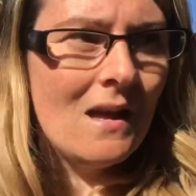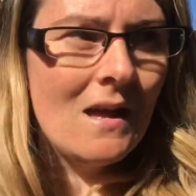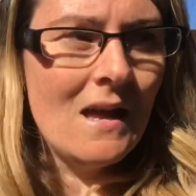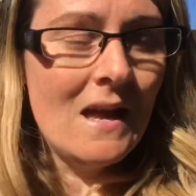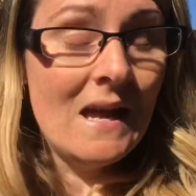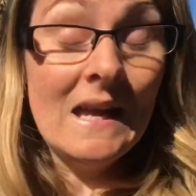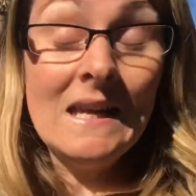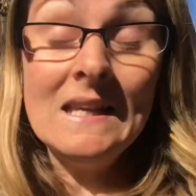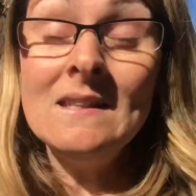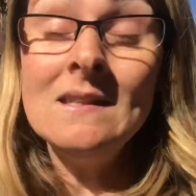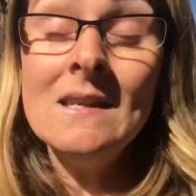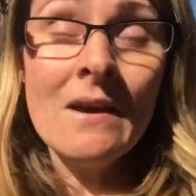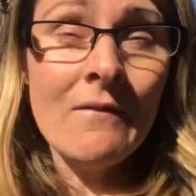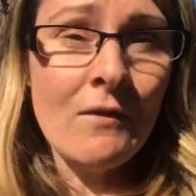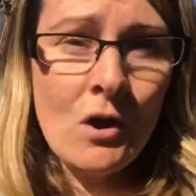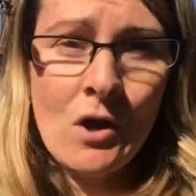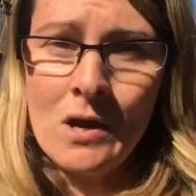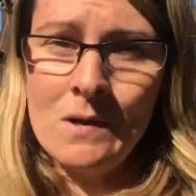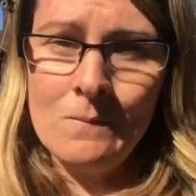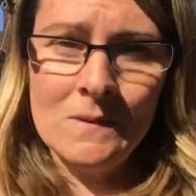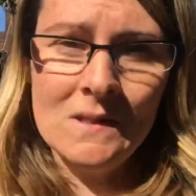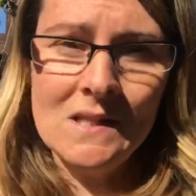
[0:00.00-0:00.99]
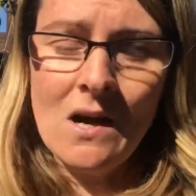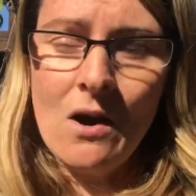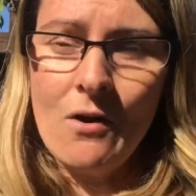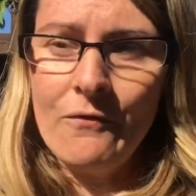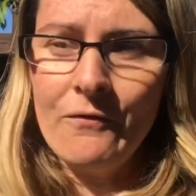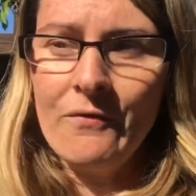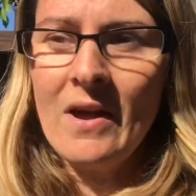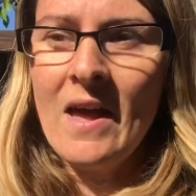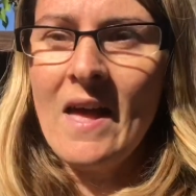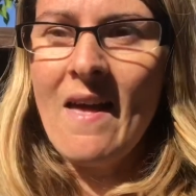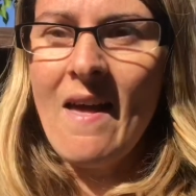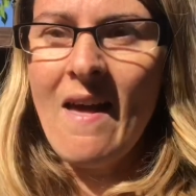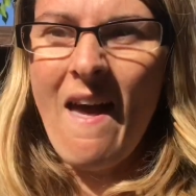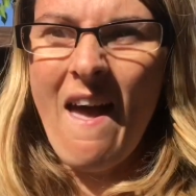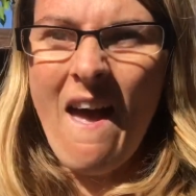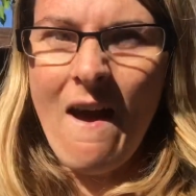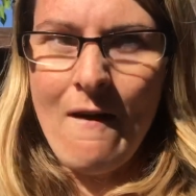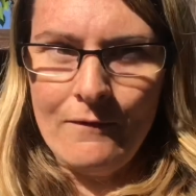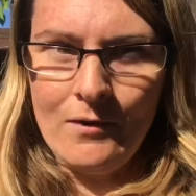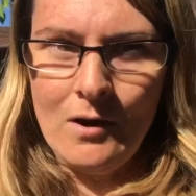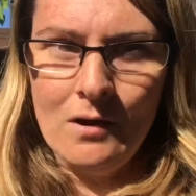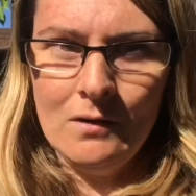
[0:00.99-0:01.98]
he's never hurt himself,
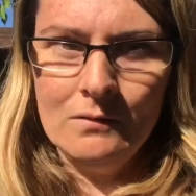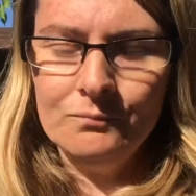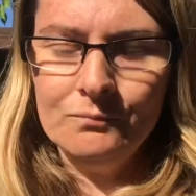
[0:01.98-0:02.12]
ever.